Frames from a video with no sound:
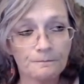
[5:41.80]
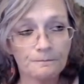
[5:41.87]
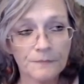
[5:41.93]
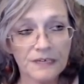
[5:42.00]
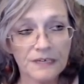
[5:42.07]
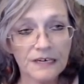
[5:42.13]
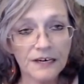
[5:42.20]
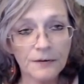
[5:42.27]

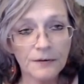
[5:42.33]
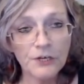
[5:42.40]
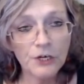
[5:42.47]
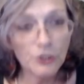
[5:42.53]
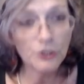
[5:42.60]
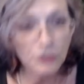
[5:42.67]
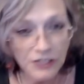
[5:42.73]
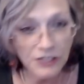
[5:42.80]
um, you
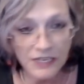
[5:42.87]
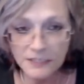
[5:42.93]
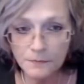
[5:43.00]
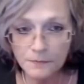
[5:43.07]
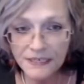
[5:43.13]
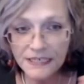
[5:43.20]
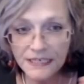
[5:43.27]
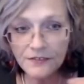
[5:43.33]
know, just
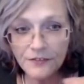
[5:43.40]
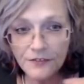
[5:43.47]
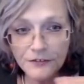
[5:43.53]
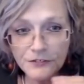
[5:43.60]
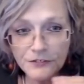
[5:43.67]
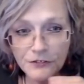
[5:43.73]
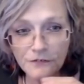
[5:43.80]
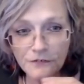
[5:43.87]
beneath the
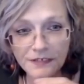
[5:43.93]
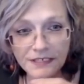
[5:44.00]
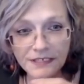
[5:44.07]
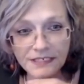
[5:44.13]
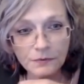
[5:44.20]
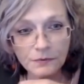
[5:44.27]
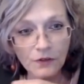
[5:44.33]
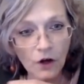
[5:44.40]

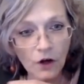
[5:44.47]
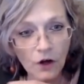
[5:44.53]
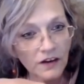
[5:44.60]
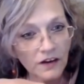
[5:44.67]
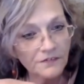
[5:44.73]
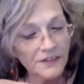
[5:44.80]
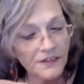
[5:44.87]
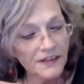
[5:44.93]
surface with all
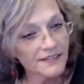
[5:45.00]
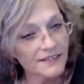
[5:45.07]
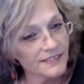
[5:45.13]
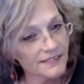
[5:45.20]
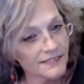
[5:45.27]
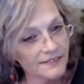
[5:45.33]
of this.